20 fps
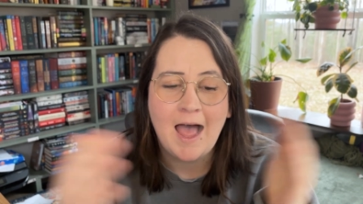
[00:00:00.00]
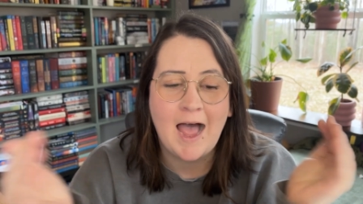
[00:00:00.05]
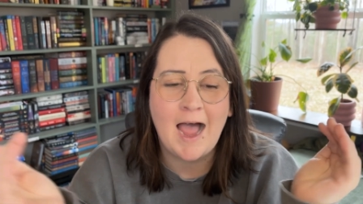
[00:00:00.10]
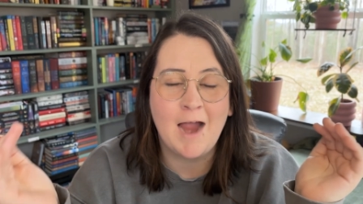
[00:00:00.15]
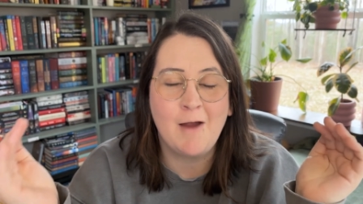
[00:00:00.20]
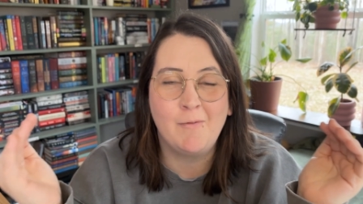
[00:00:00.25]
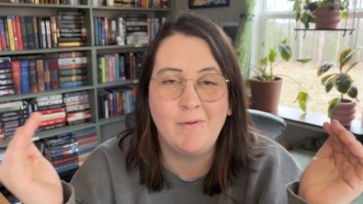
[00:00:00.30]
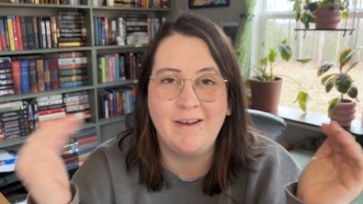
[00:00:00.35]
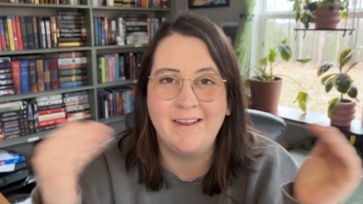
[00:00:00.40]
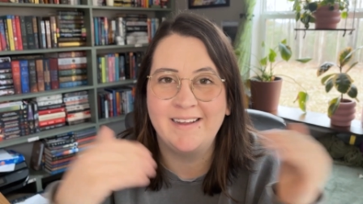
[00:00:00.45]

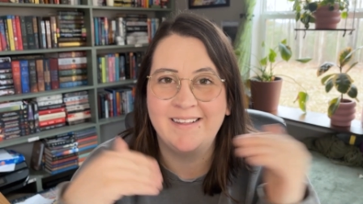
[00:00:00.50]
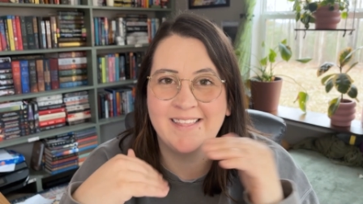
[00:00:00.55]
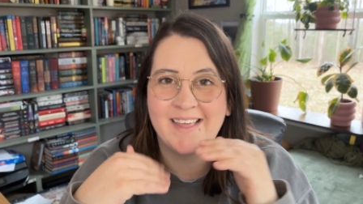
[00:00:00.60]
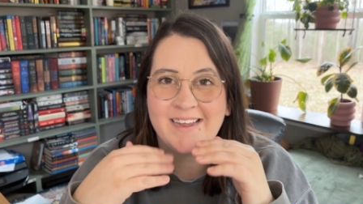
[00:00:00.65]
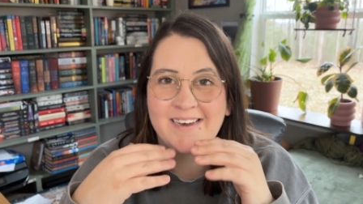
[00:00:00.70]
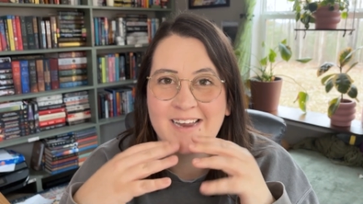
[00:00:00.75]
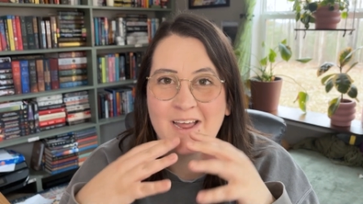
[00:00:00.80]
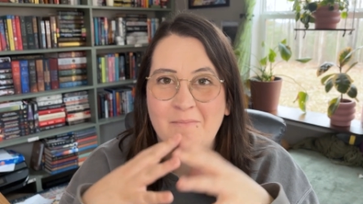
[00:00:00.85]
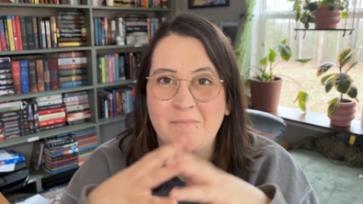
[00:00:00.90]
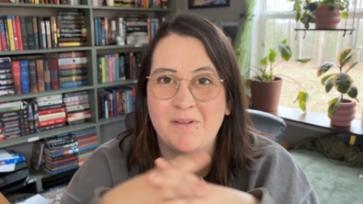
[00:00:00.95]
I will link
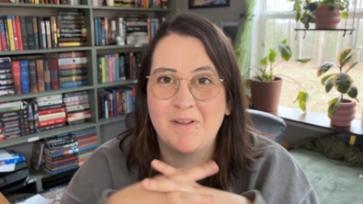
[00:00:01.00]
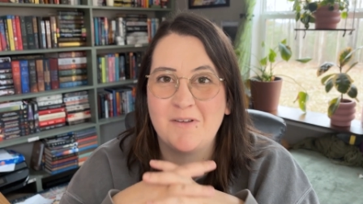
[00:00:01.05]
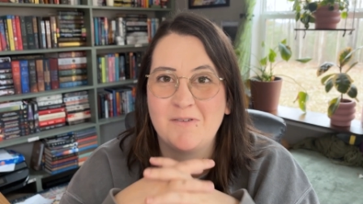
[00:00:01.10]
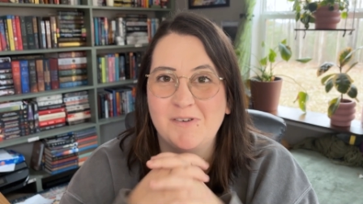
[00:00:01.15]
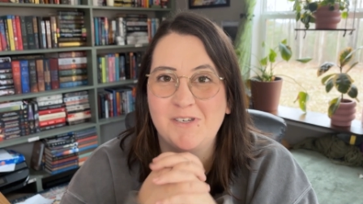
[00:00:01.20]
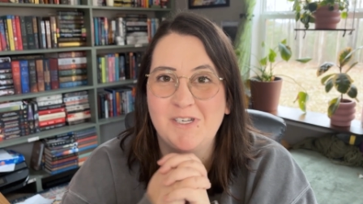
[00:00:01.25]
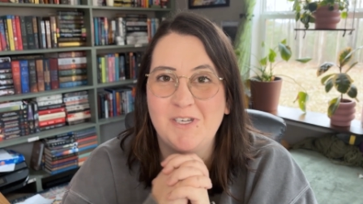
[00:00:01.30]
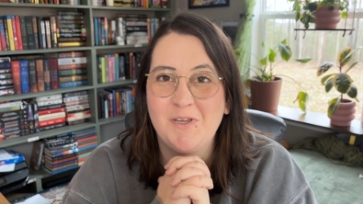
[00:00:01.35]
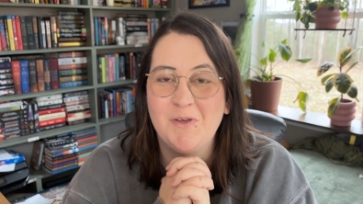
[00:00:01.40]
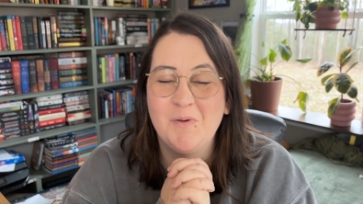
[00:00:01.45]
that down below
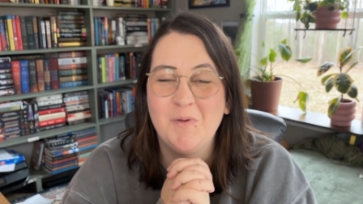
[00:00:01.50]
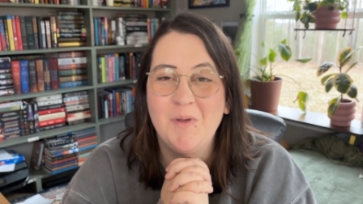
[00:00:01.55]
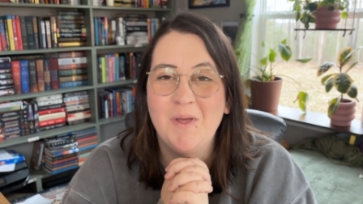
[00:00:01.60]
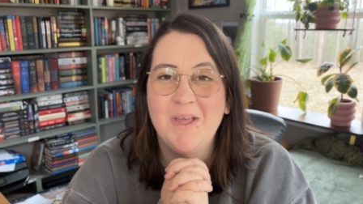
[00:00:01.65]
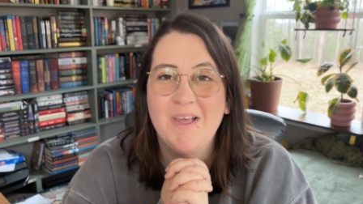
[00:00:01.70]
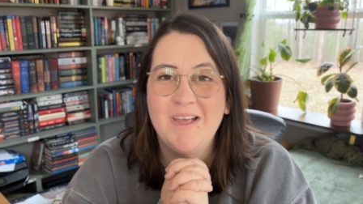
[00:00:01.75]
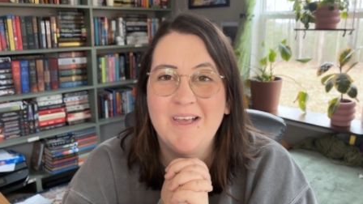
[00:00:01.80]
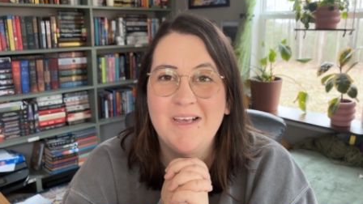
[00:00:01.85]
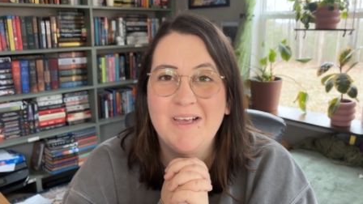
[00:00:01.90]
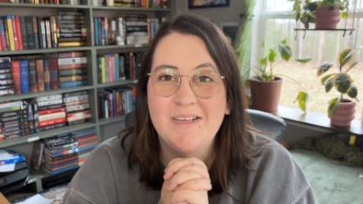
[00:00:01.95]
too.
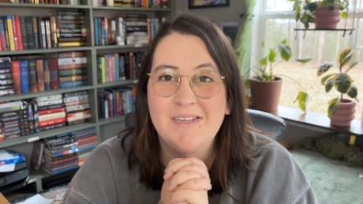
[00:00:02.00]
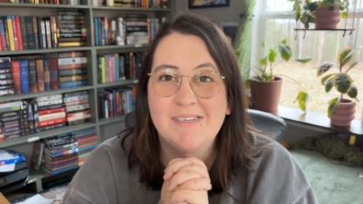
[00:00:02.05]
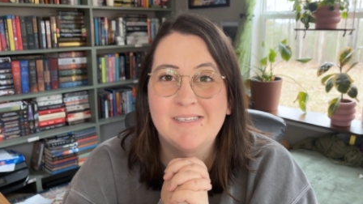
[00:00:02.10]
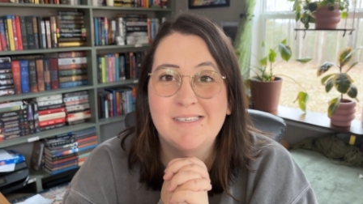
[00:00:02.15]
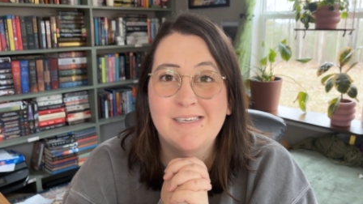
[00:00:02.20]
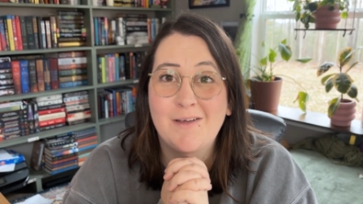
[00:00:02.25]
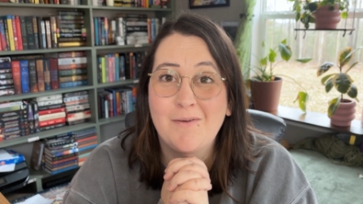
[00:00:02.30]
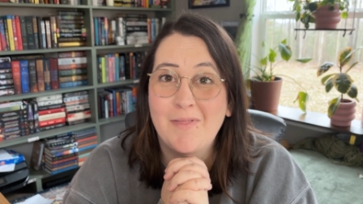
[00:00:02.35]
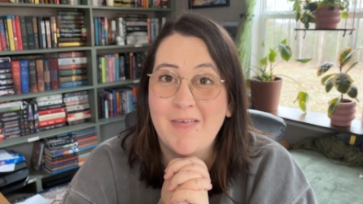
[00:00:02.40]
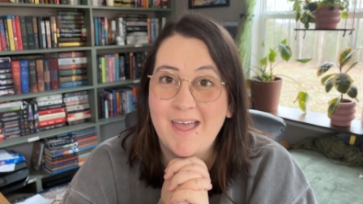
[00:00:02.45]

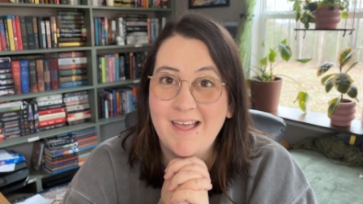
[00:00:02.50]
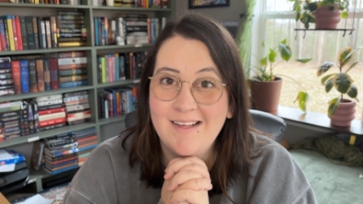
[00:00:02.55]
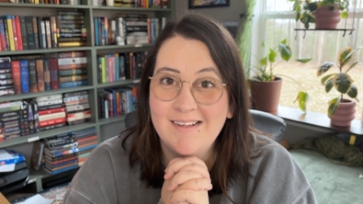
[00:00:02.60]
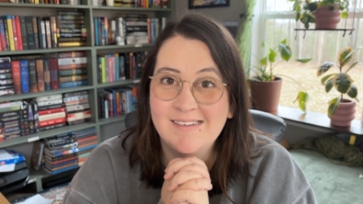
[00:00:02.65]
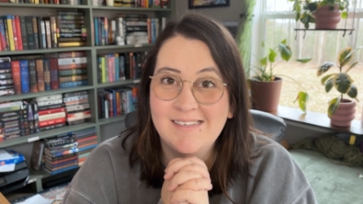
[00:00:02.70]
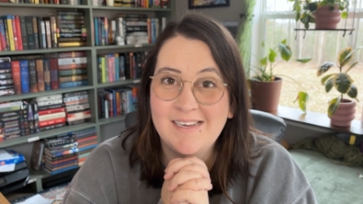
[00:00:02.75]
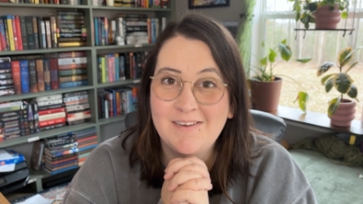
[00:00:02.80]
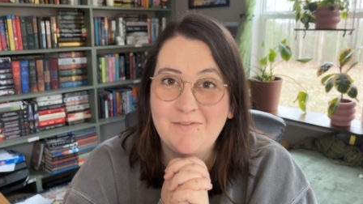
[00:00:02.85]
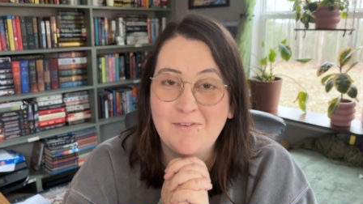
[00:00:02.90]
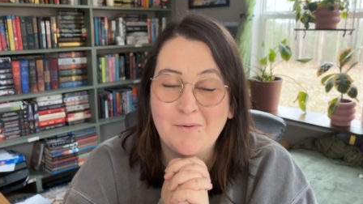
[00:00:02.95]
So that
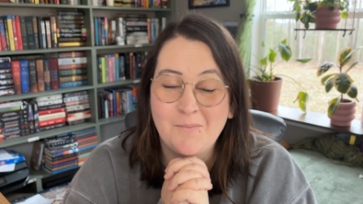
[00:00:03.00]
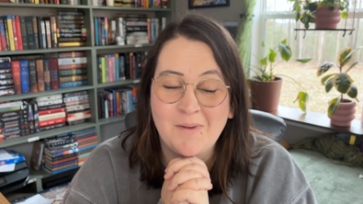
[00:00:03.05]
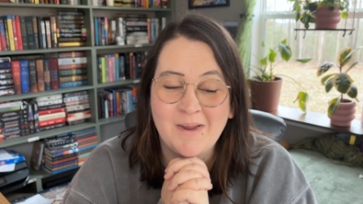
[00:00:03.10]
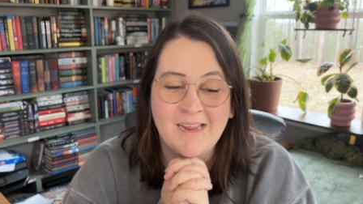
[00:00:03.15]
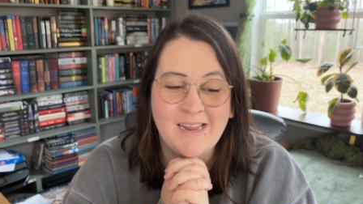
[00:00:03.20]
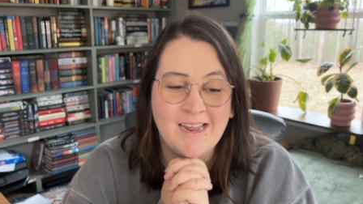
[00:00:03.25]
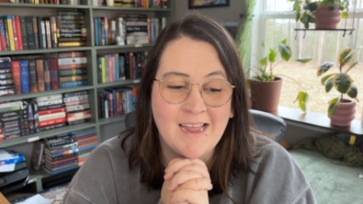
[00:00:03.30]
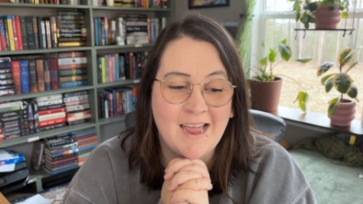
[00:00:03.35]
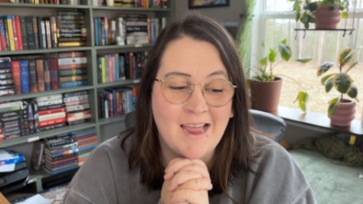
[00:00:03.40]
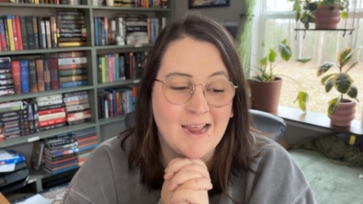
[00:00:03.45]
is it for me.